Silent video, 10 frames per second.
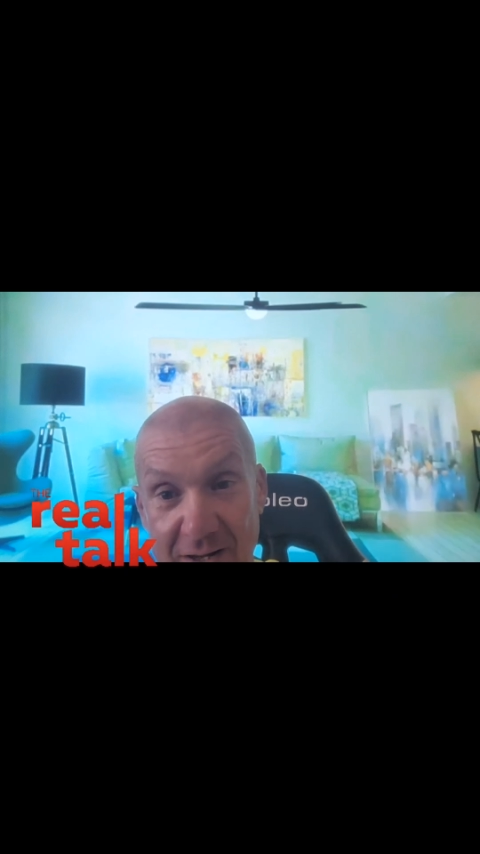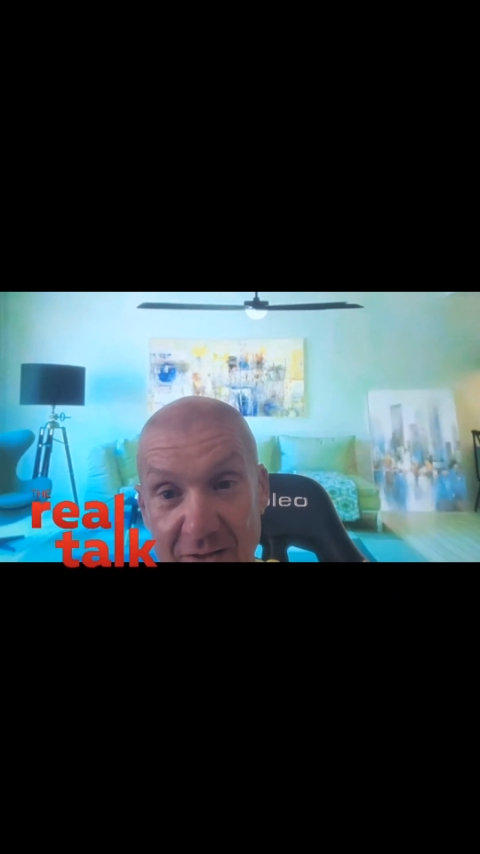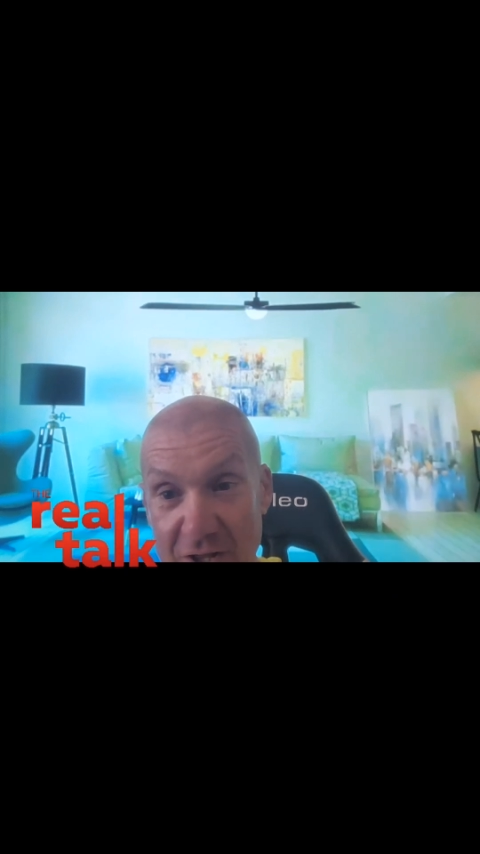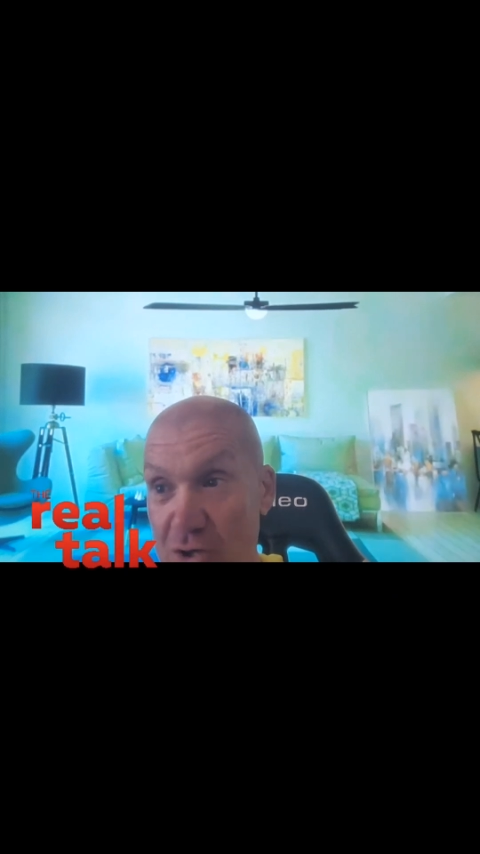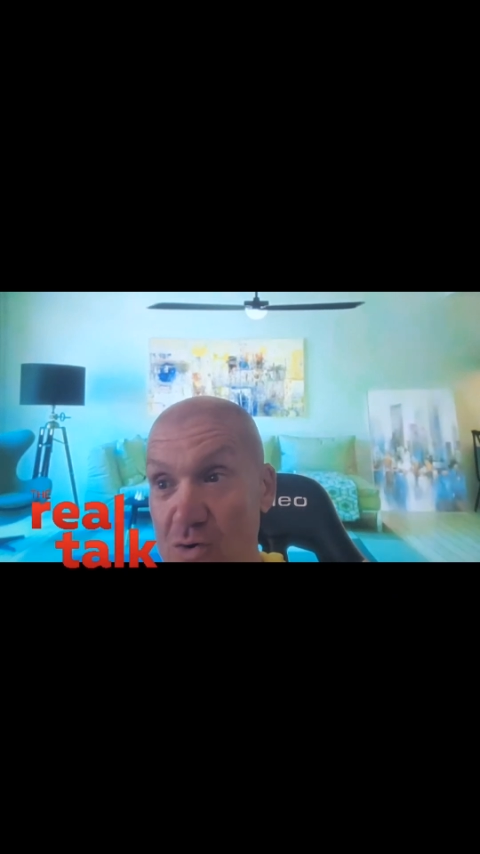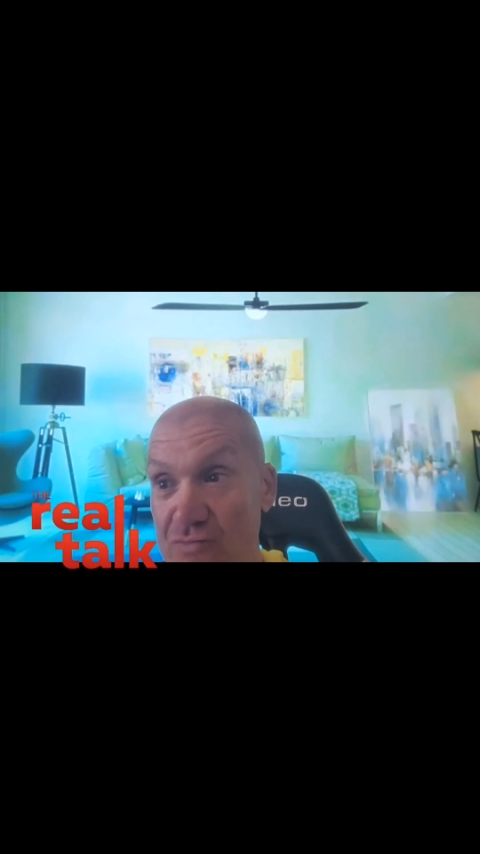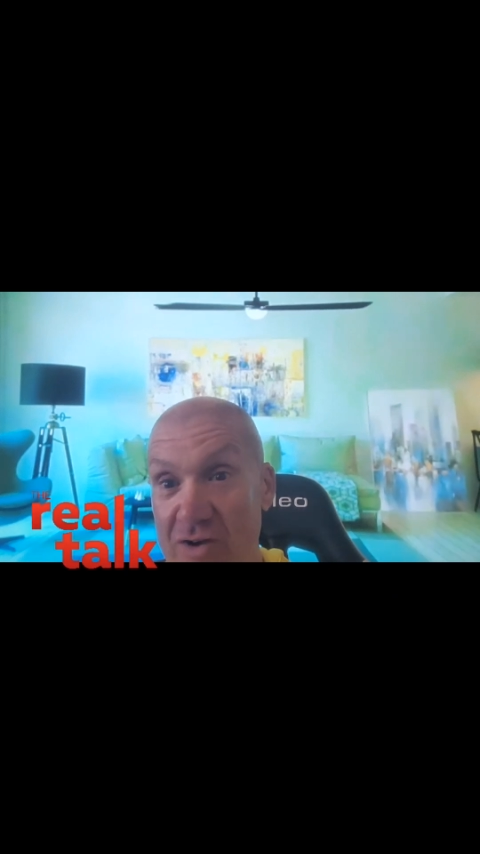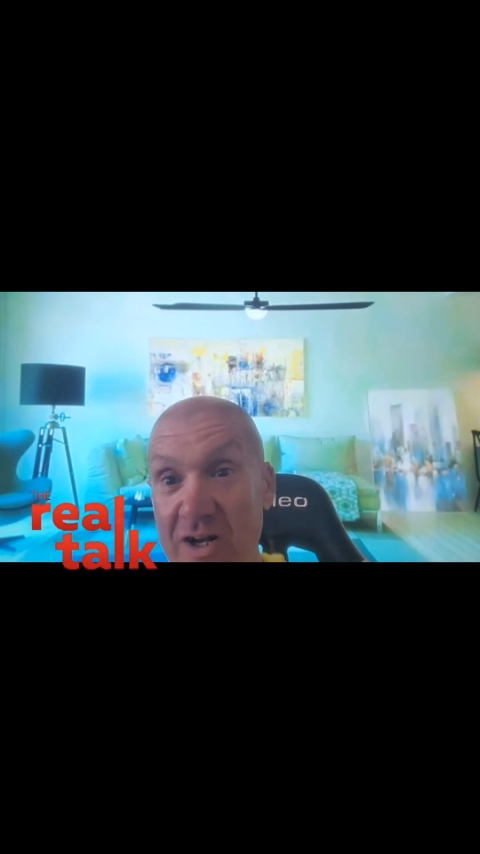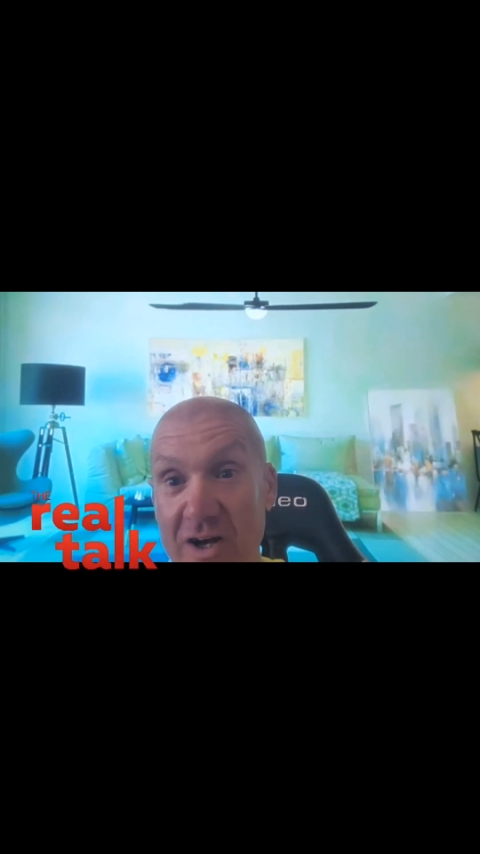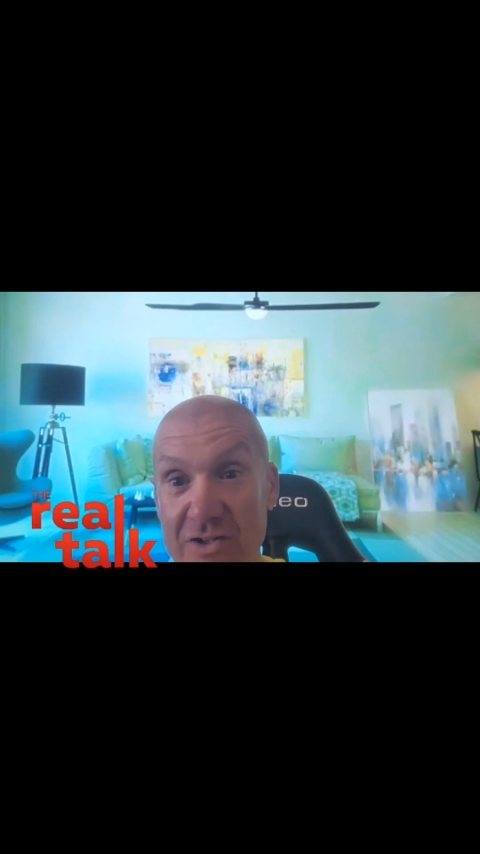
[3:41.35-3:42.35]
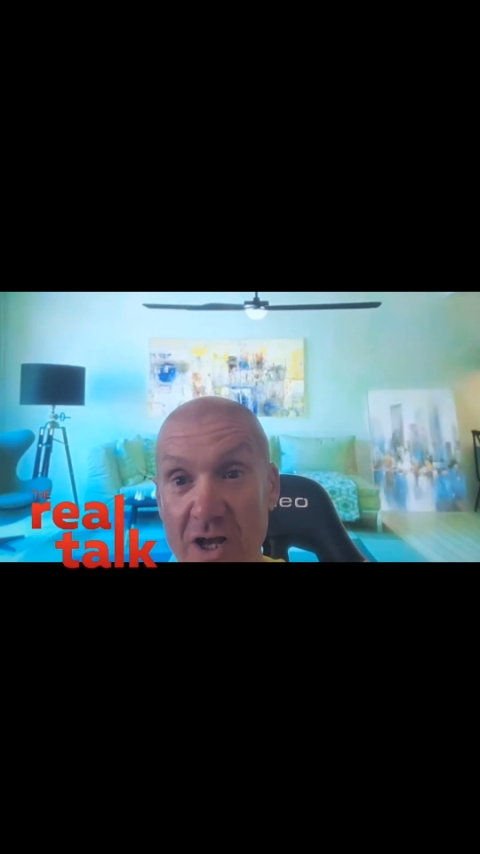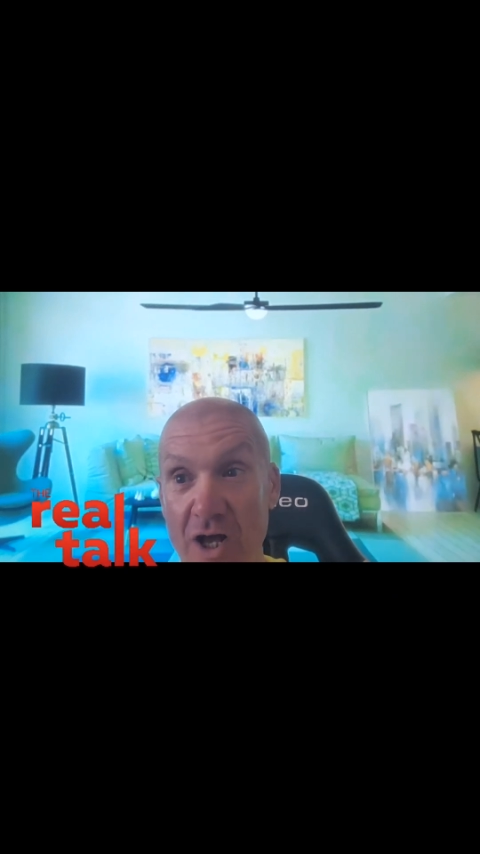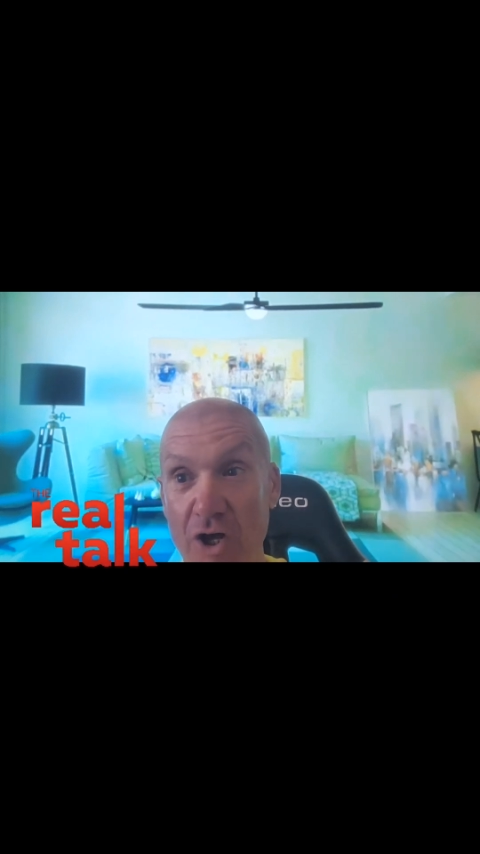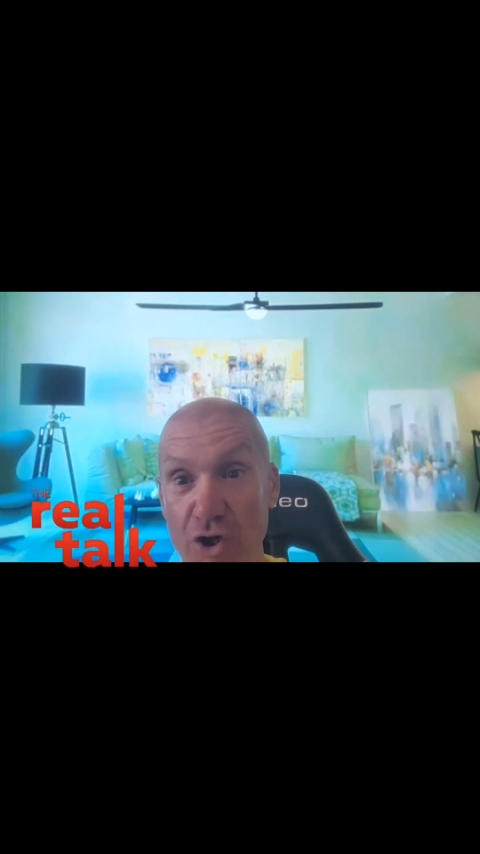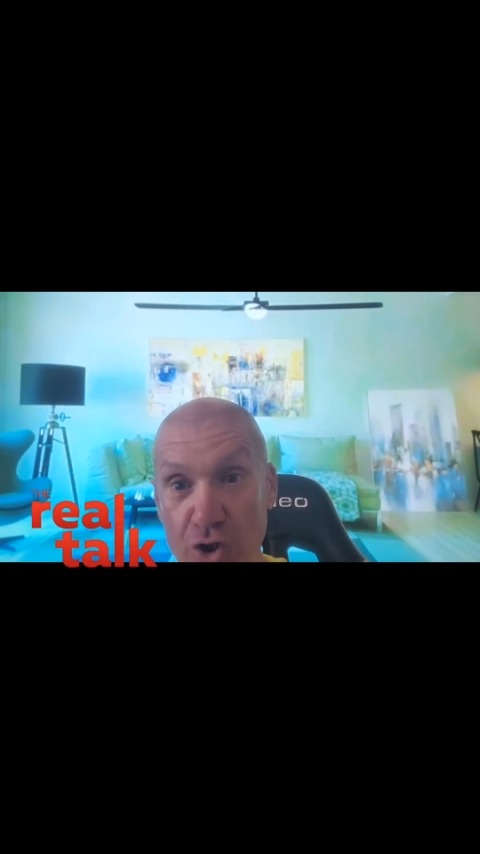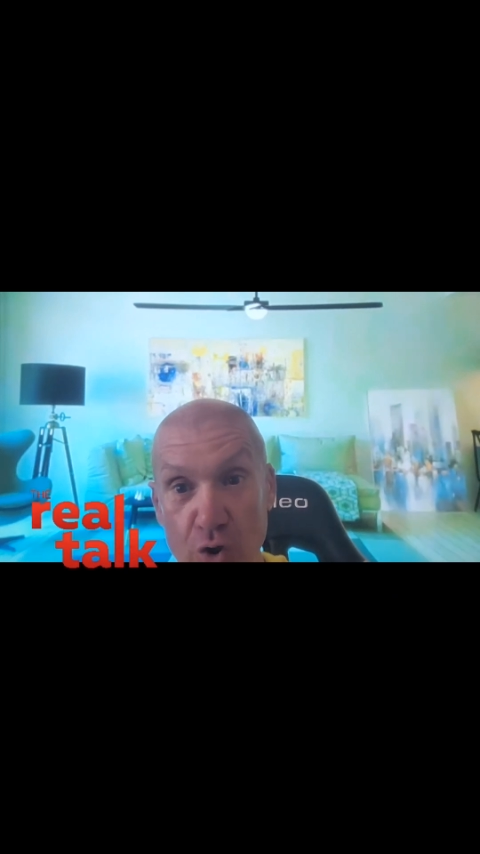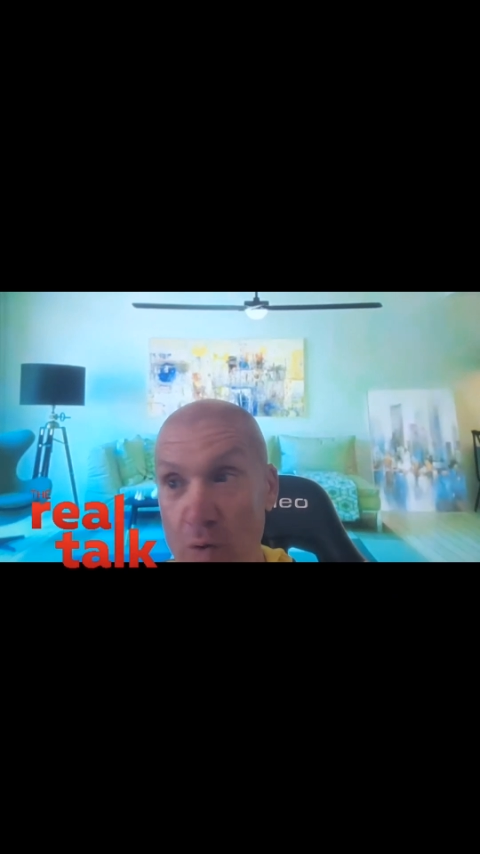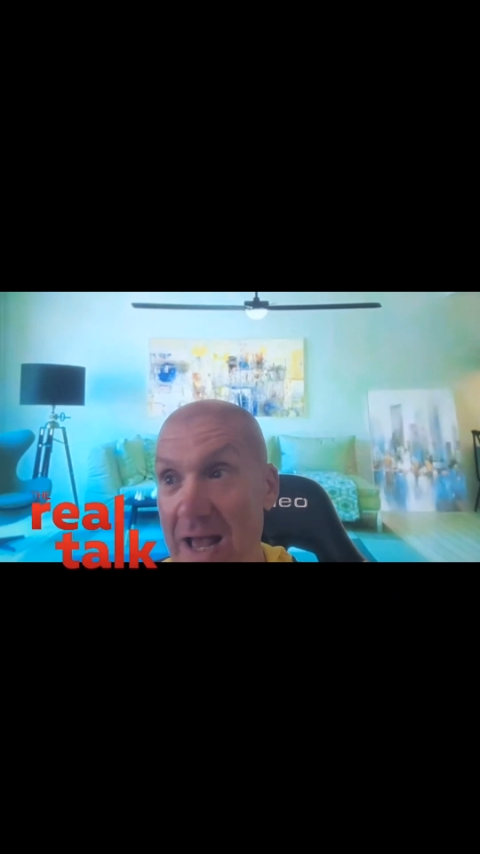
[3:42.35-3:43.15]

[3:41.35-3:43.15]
then you realise you